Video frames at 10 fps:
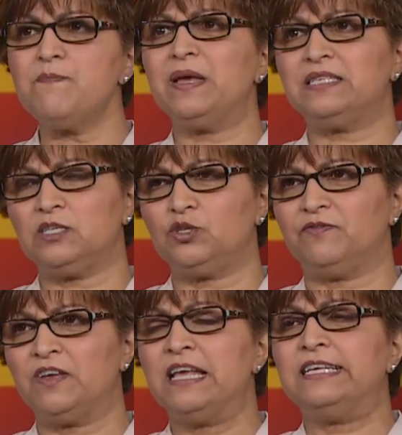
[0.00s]
message
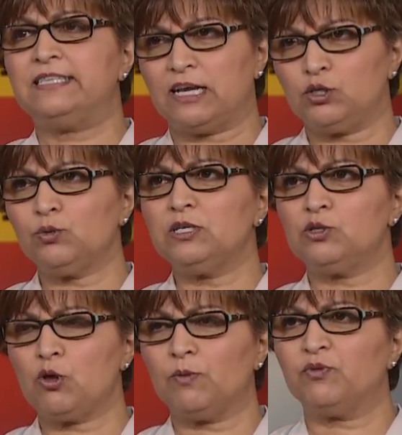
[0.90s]
of sexual
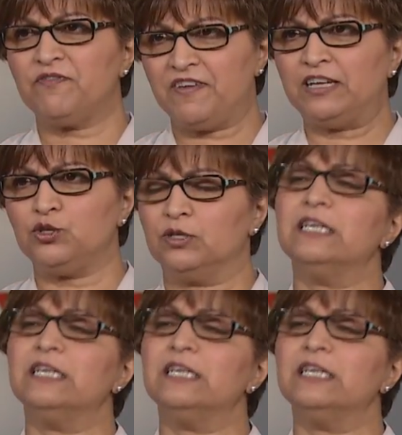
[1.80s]
assault prevention,